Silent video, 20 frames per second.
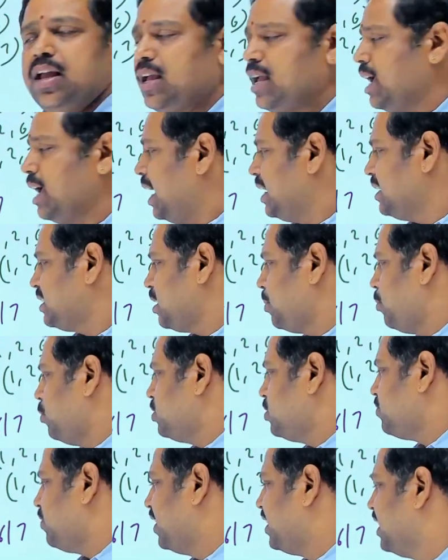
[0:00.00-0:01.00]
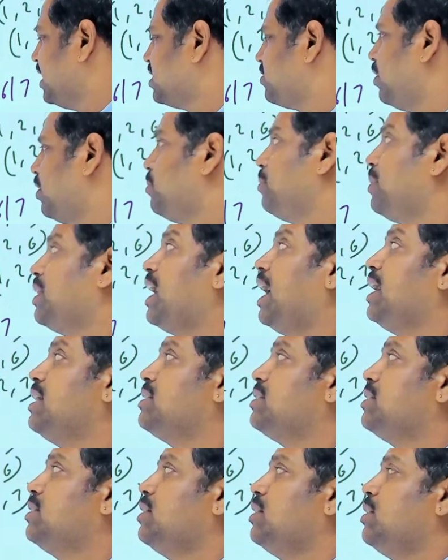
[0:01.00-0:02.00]
and suppose y is 1,
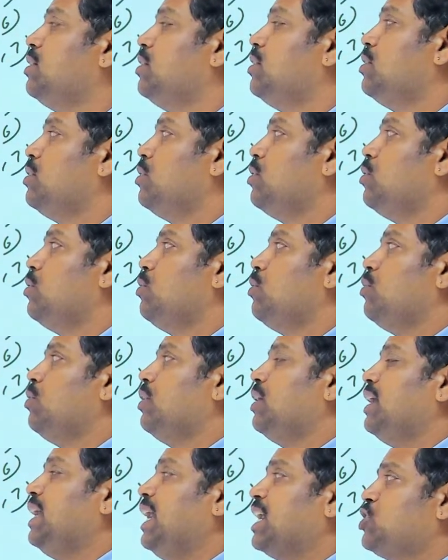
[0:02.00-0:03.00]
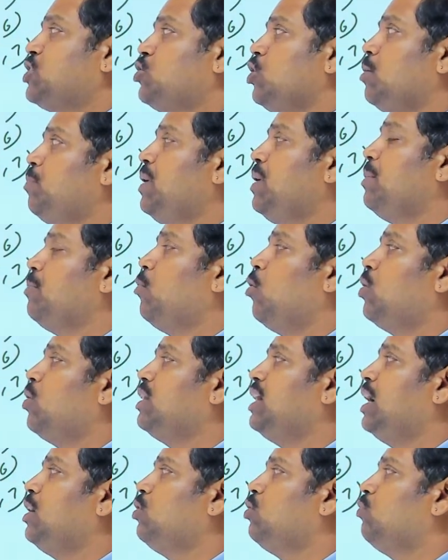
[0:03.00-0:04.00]
because x should be more
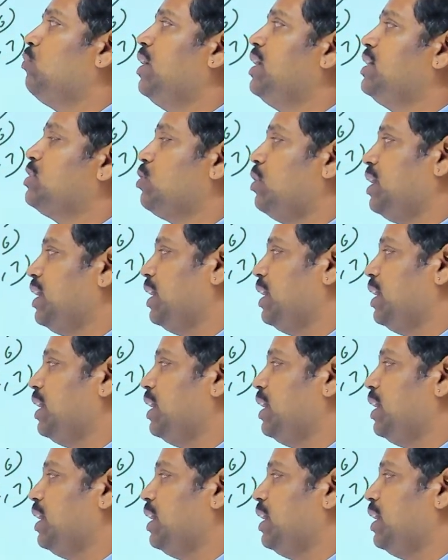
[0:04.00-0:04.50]
than 2y, sorry,